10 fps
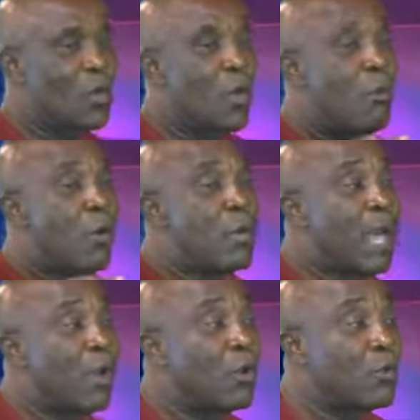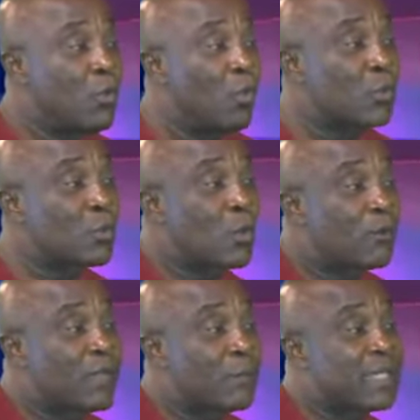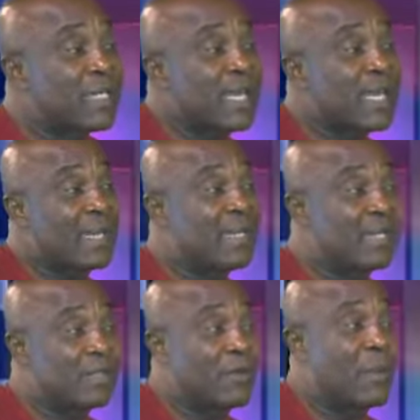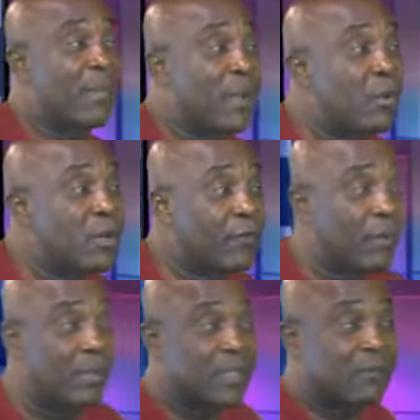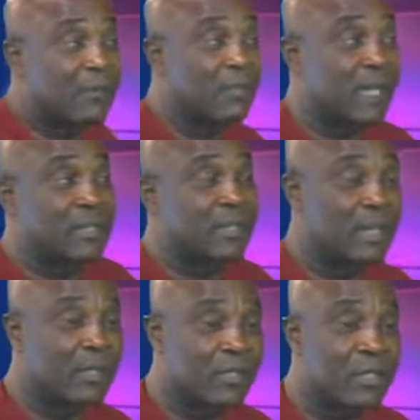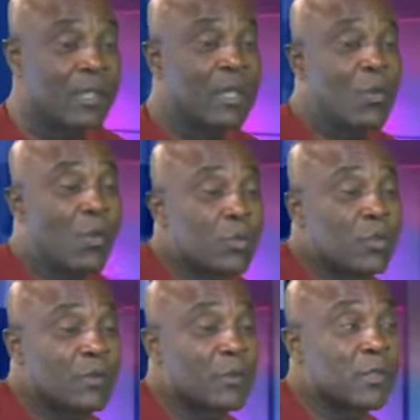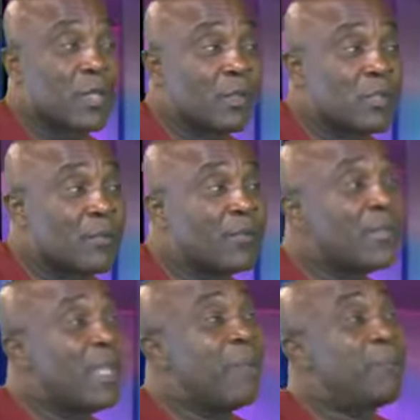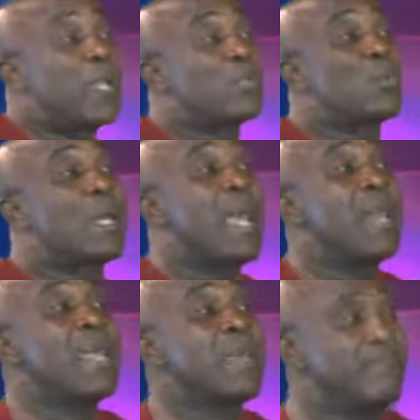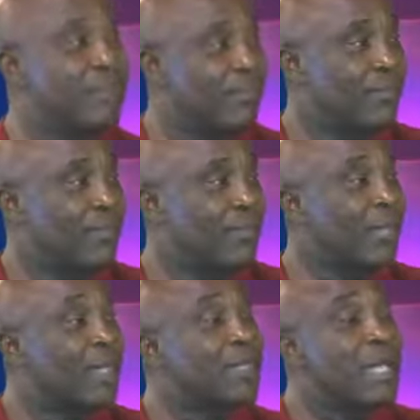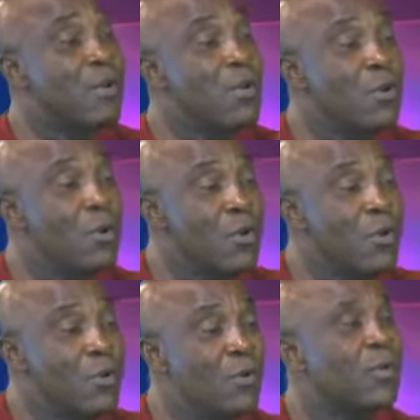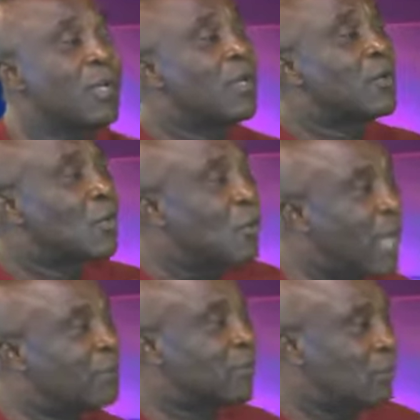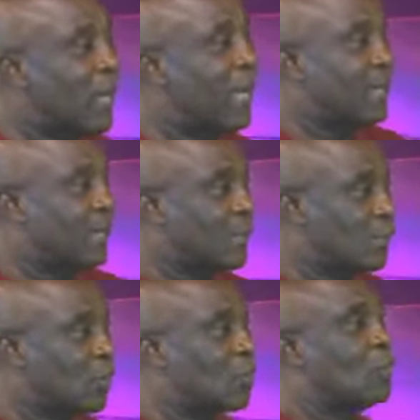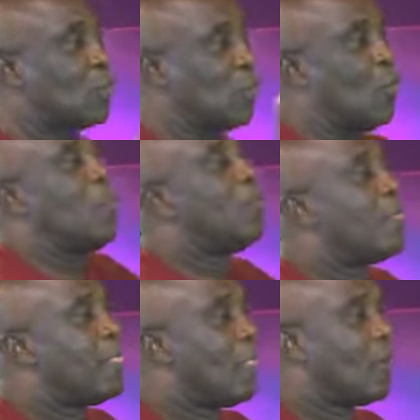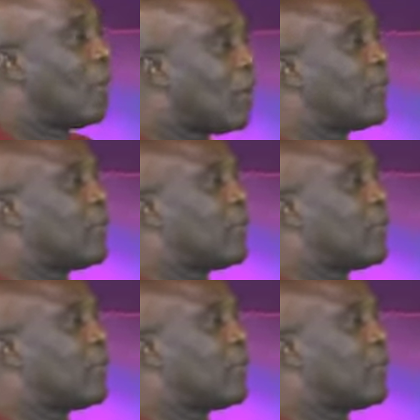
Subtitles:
Ogbonnaya was one of the presidential candidates, if you remember, one former minister for science and technology, was one of the presidential candidates. They persuaded him. Said, no. Collapse your structure to one of the